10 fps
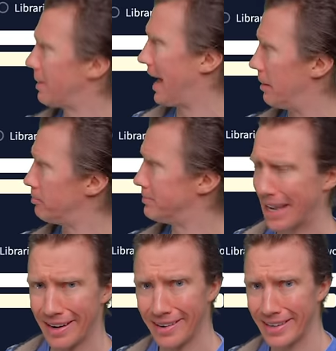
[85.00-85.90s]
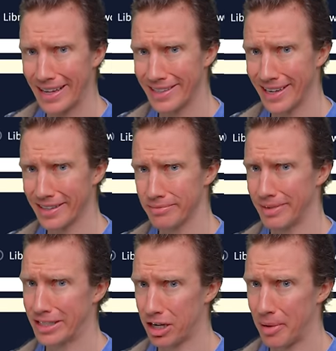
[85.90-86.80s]
my app, datanerd.tech, and
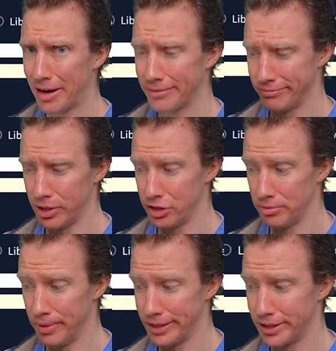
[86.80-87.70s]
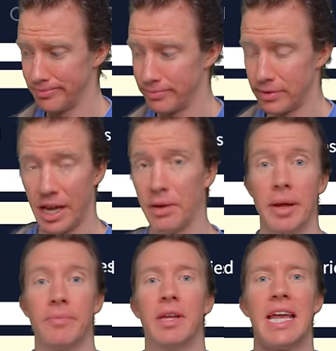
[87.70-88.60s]
I talk about it way too much. Anyway,
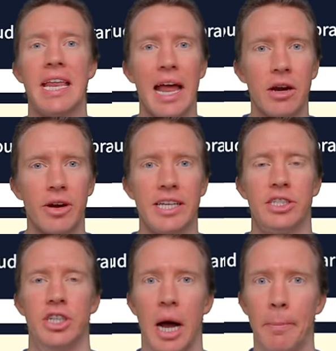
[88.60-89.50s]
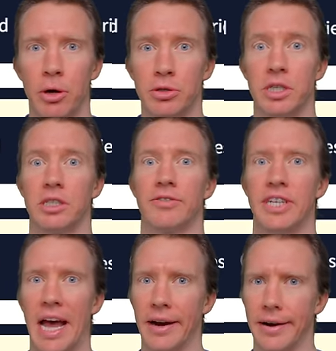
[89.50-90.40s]
it aggregates job postings for
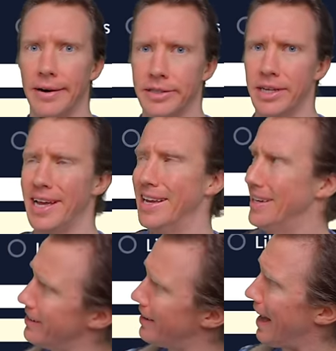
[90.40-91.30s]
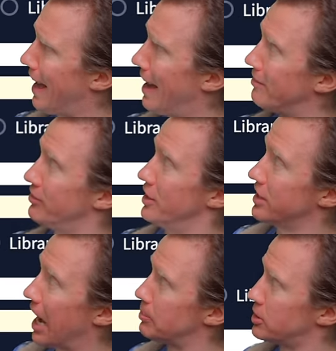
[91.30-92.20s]
data nerds. And here I have the
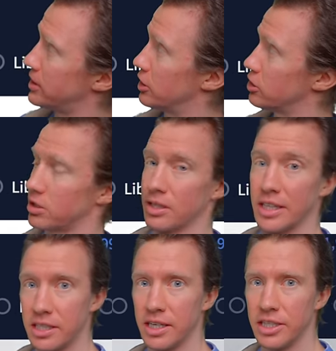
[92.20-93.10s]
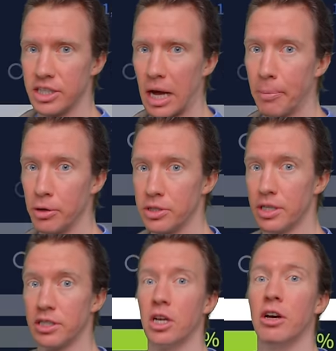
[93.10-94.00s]
top skills listed in job postings